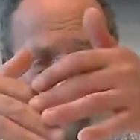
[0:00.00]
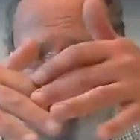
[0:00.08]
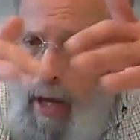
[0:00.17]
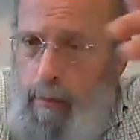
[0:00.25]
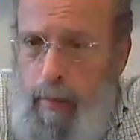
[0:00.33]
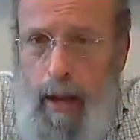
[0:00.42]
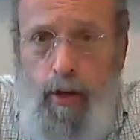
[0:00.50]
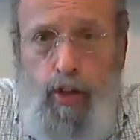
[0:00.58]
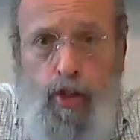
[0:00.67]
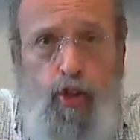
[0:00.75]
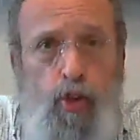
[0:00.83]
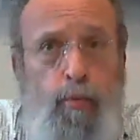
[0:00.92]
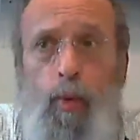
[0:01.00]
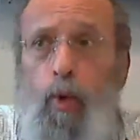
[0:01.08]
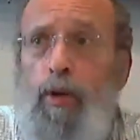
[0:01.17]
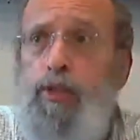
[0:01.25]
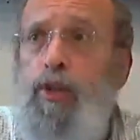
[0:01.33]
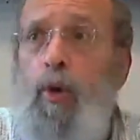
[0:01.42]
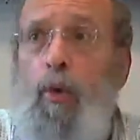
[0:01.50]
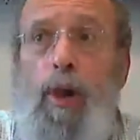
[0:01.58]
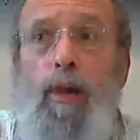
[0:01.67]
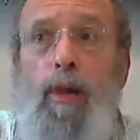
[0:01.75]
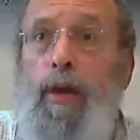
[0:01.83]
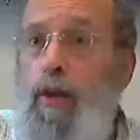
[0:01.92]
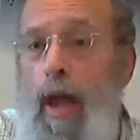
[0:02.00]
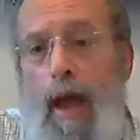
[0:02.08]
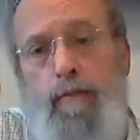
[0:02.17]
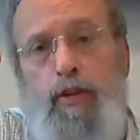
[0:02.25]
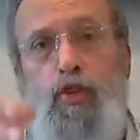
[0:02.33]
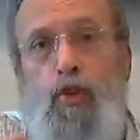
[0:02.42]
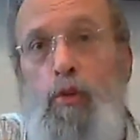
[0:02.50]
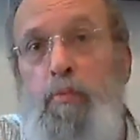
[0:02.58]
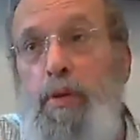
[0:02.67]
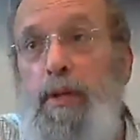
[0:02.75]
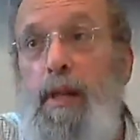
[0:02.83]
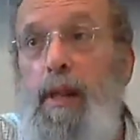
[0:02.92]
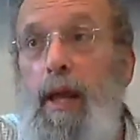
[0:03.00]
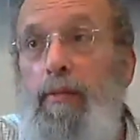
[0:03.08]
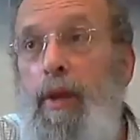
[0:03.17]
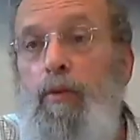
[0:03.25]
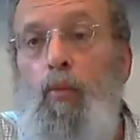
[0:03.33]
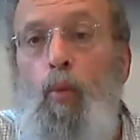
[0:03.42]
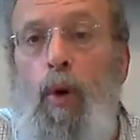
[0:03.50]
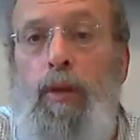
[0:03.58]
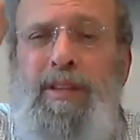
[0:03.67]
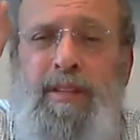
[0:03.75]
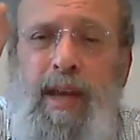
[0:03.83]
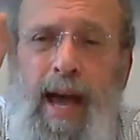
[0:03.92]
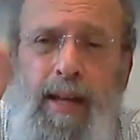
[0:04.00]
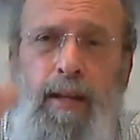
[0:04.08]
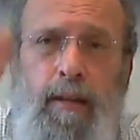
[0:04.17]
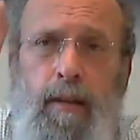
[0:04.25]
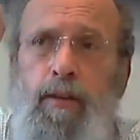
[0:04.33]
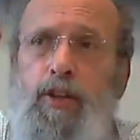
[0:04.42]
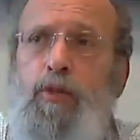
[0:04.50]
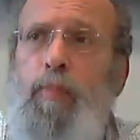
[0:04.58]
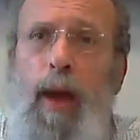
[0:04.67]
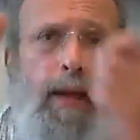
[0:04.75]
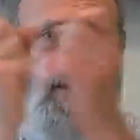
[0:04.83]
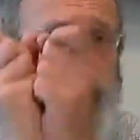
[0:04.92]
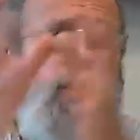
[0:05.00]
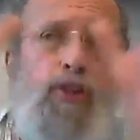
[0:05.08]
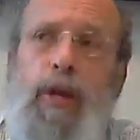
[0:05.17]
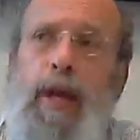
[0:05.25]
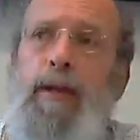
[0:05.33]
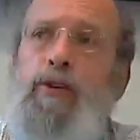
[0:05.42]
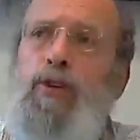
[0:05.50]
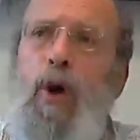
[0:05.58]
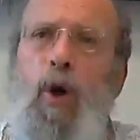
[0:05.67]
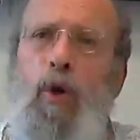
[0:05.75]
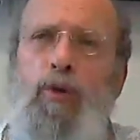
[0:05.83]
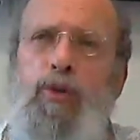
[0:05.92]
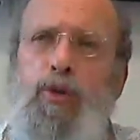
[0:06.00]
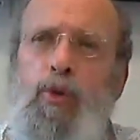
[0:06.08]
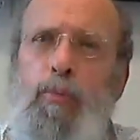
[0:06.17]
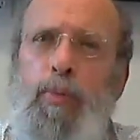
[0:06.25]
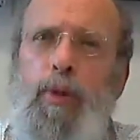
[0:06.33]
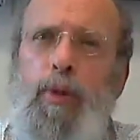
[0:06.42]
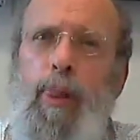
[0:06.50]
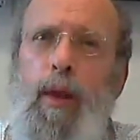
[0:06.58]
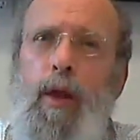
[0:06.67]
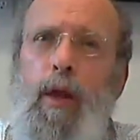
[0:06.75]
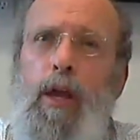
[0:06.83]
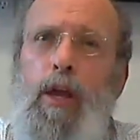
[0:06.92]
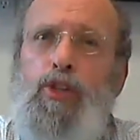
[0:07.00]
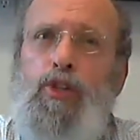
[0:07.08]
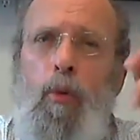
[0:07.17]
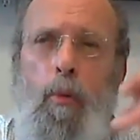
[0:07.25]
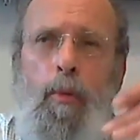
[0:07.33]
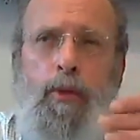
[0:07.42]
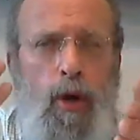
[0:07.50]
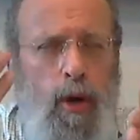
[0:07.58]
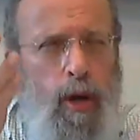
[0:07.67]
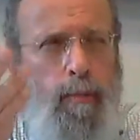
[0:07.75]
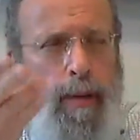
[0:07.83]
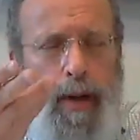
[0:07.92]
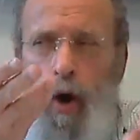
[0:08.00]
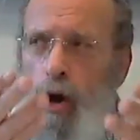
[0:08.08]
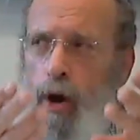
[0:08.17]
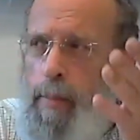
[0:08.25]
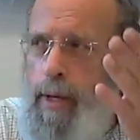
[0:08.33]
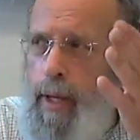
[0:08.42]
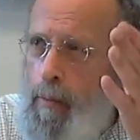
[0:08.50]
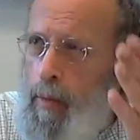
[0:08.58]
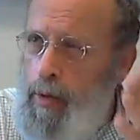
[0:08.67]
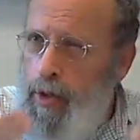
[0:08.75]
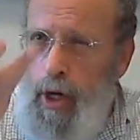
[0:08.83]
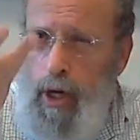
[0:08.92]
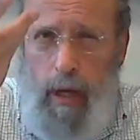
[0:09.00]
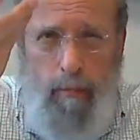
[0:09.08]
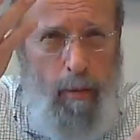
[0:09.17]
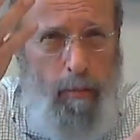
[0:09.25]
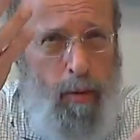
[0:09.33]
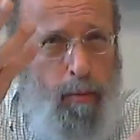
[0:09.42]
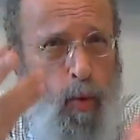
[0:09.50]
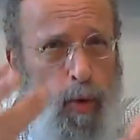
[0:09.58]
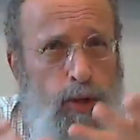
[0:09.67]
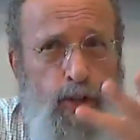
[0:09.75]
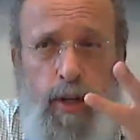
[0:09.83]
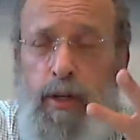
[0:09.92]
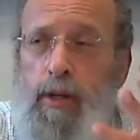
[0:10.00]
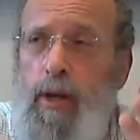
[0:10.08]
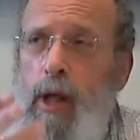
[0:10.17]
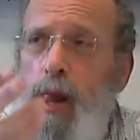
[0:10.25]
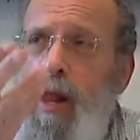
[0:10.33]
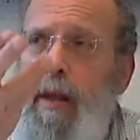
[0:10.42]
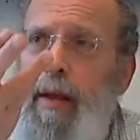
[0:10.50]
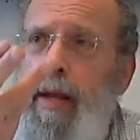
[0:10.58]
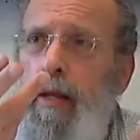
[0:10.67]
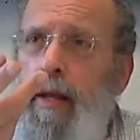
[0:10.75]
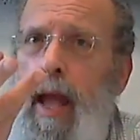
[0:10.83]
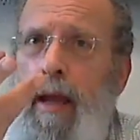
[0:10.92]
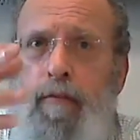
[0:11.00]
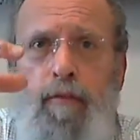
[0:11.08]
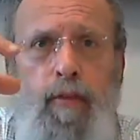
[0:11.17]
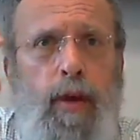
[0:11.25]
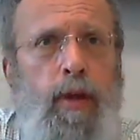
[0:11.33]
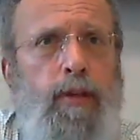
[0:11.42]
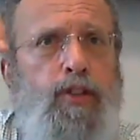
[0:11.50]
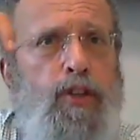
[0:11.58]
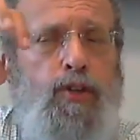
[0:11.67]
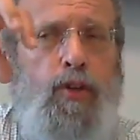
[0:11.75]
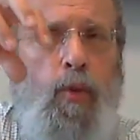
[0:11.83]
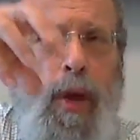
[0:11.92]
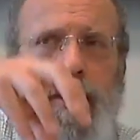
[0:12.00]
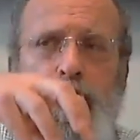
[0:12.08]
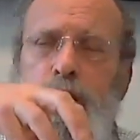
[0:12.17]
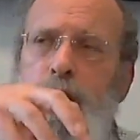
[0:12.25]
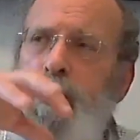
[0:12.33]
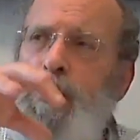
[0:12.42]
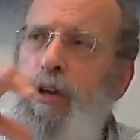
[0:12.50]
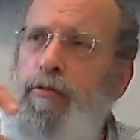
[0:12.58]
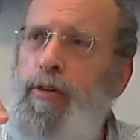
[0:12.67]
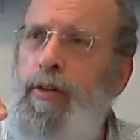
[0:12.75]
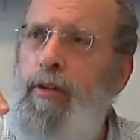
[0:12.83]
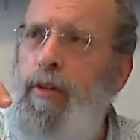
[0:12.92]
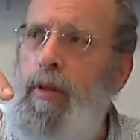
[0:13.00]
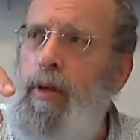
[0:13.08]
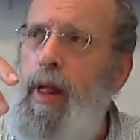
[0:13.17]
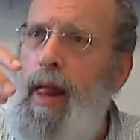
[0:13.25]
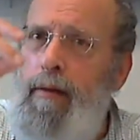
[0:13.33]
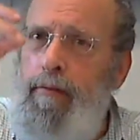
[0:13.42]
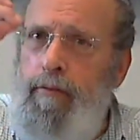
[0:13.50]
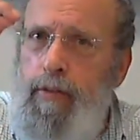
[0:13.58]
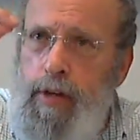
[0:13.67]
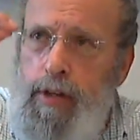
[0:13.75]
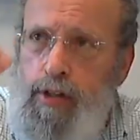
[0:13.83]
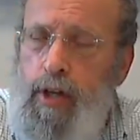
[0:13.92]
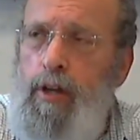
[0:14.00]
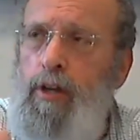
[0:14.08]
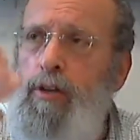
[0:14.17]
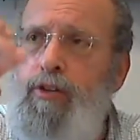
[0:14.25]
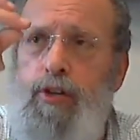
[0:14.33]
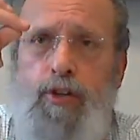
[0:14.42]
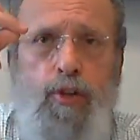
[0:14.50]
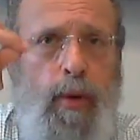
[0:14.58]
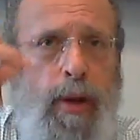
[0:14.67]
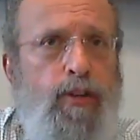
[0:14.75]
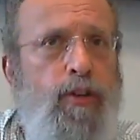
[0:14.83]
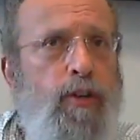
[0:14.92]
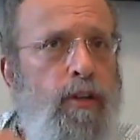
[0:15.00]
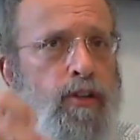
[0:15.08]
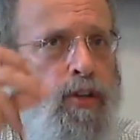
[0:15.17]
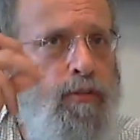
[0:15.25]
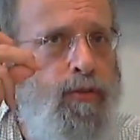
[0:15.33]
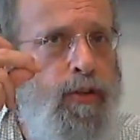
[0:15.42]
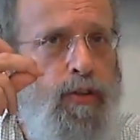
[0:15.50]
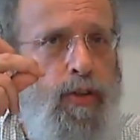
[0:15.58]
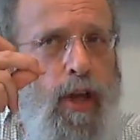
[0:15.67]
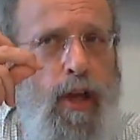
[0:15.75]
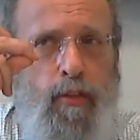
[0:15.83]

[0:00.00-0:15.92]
I think about a soup also. You have a soup, and then one tiny little spice can change the whole soup. So when we're talking about harmony, and we're talking about proportion, every situation is different. Every single situation is different.